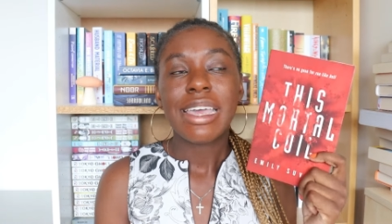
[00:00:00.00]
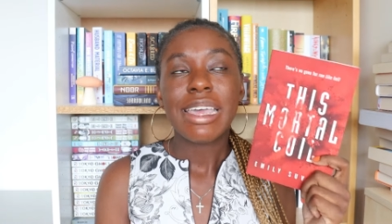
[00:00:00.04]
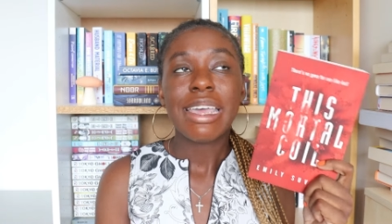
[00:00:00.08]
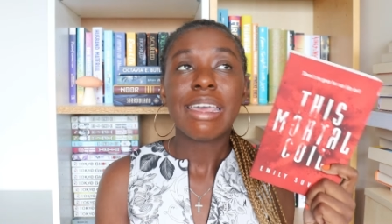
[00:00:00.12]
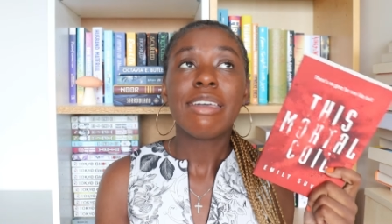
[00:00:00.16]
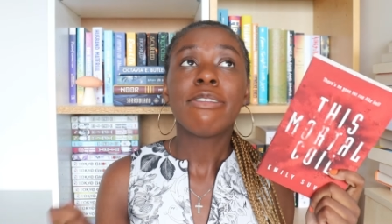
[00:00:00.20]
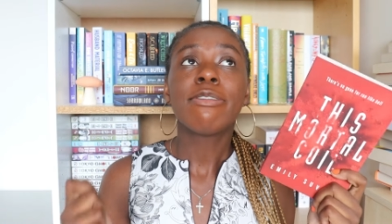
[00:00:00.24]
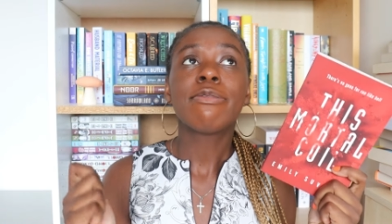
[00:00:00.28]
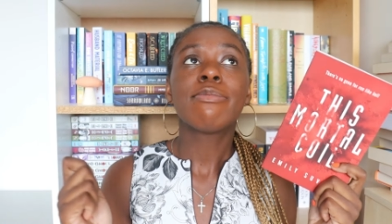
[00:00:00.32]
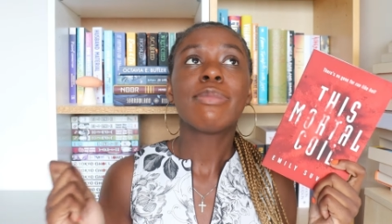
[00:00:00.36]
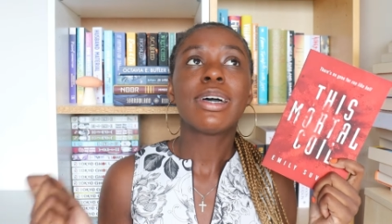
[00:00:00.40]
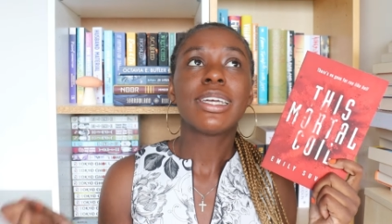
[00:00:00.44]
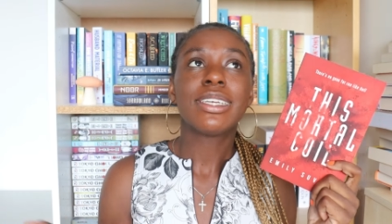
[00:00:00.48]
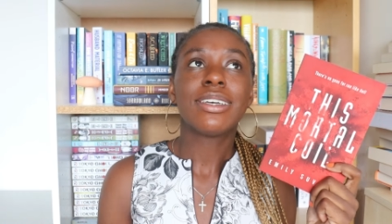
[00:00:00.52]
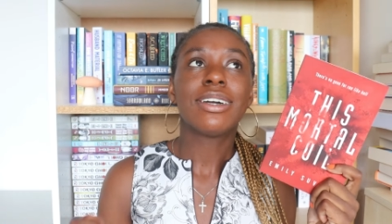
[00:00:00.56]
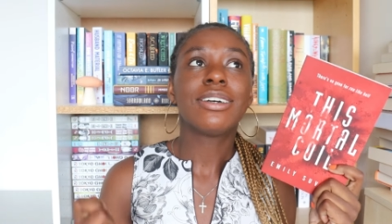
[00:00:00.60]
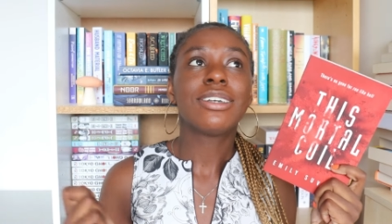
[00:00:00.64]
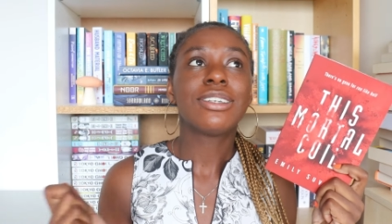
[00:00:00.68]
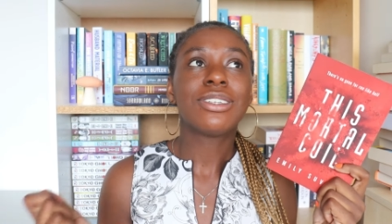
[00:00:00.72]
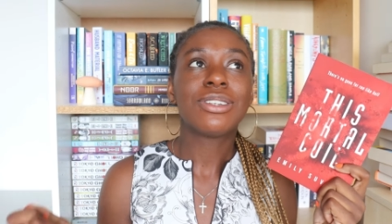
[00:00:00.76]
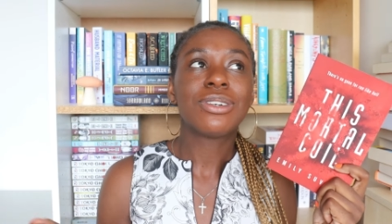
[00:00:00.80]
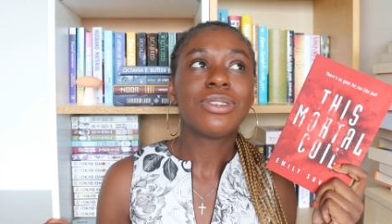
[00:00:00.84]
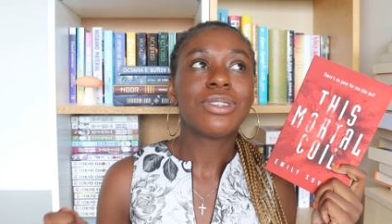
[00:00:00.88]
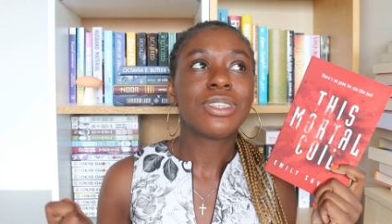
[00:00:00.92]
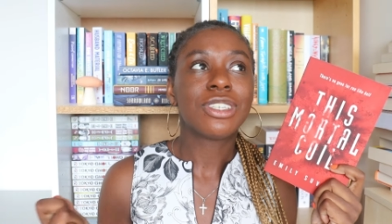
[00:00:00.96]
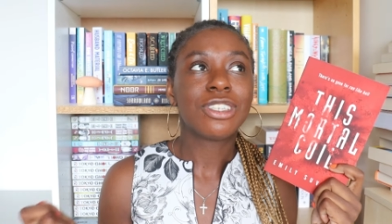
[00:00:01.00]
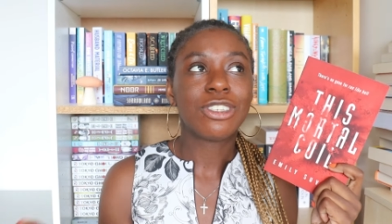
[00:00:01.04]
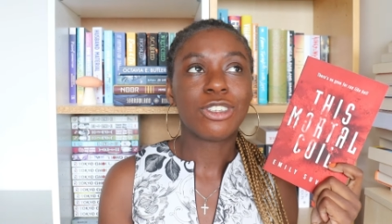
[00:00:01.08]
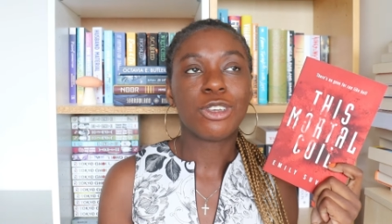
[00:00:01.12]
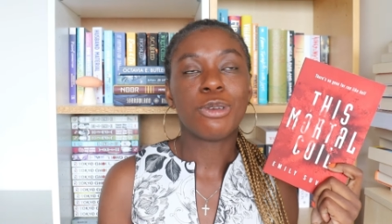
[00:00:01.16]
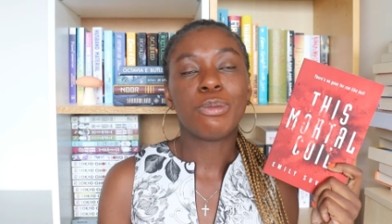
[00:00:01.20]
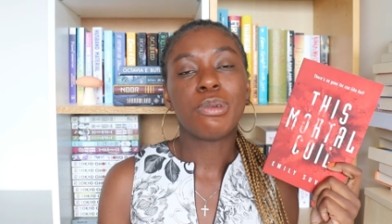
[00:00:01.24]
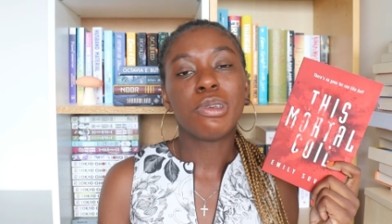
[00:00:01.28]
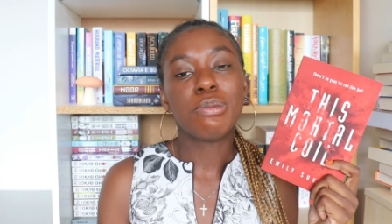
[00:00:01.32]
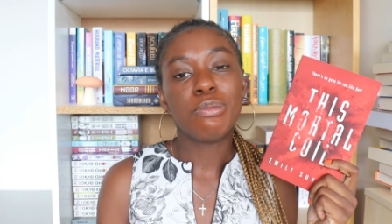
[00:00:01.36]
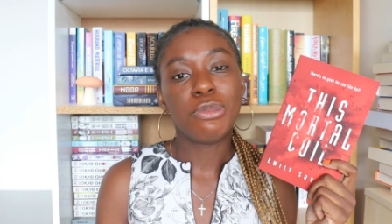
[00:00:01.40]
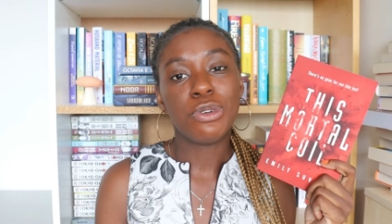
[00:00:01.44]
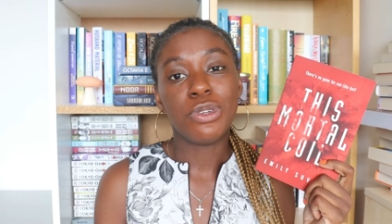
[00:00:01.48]
if my young adult
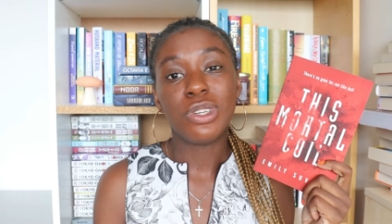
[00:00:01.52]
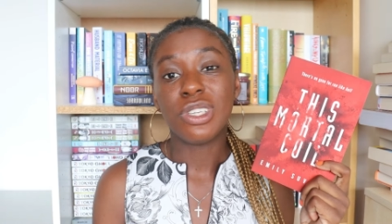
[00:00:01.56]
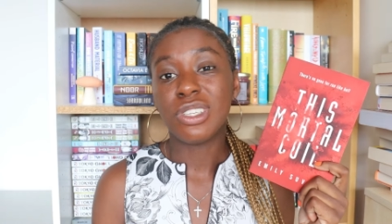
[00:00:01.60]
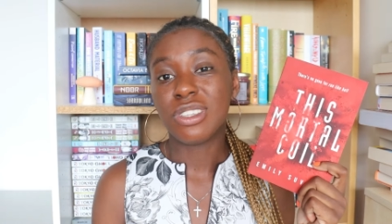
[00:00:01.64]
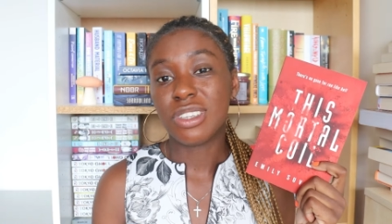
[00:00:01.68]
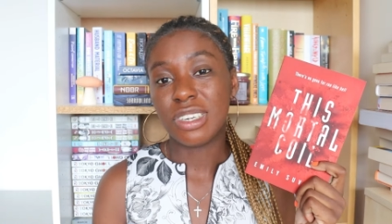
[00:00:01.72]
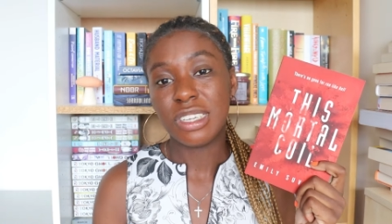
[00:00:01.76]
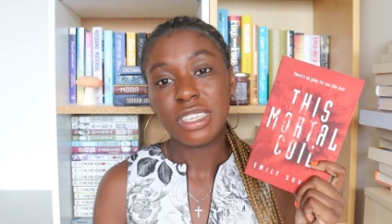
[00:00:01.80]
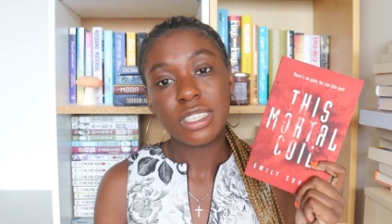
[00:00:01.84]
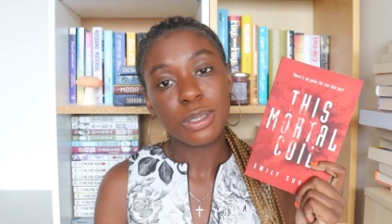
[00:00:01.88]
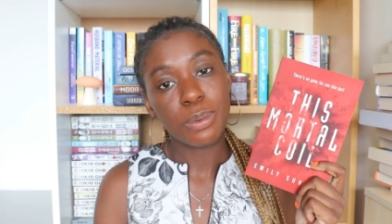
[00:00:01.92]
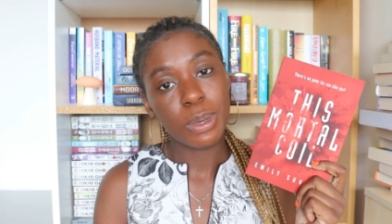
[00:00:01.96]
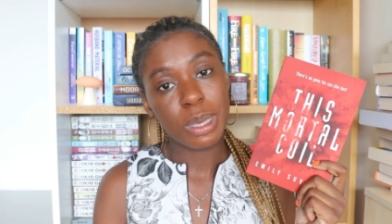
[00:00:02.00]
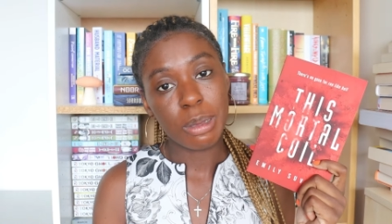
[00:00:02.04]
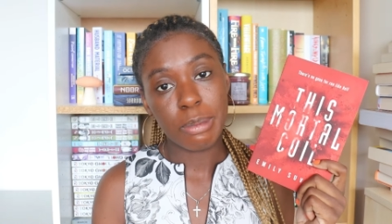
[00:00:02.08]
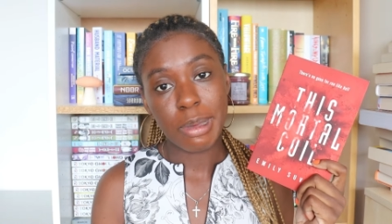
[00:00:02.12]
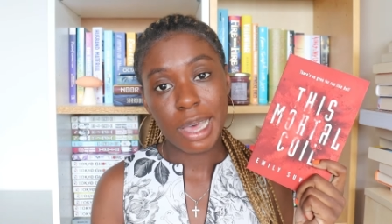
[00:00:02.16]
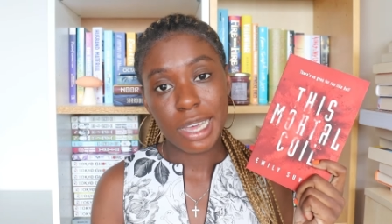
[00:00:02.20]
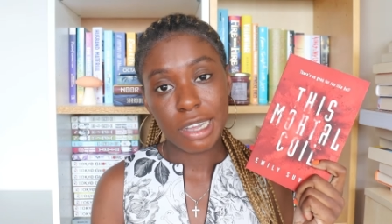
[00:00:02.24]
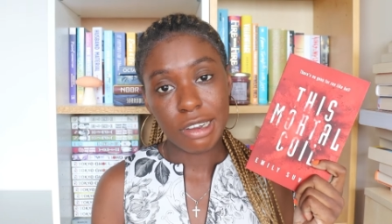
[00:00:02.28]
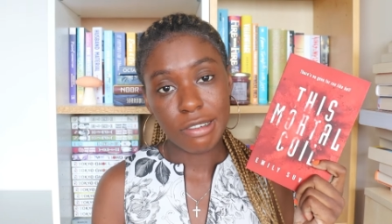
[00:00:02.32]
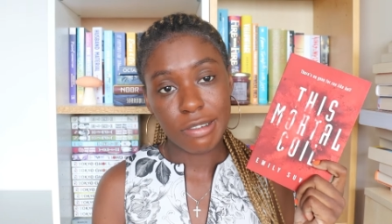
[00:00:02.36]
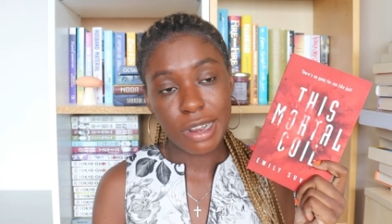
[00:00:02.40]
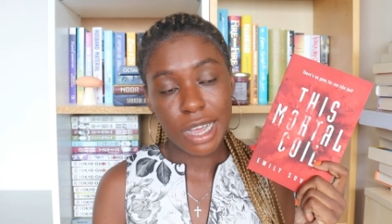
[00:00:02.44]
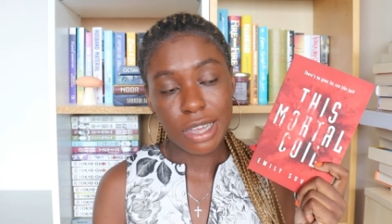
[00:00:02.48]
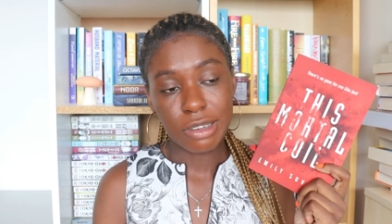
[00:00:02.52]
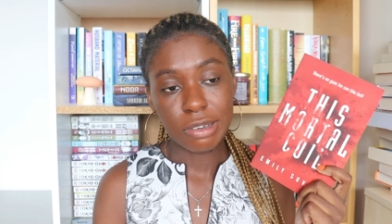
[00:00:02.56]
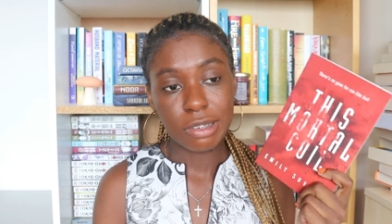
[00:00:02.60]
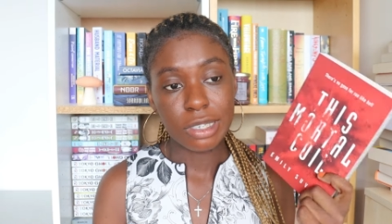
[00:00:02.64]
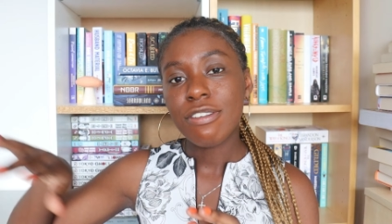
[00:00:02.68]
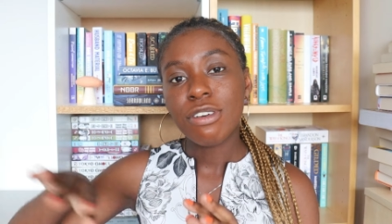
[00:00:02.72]
dystopian mood is gonna swing back around.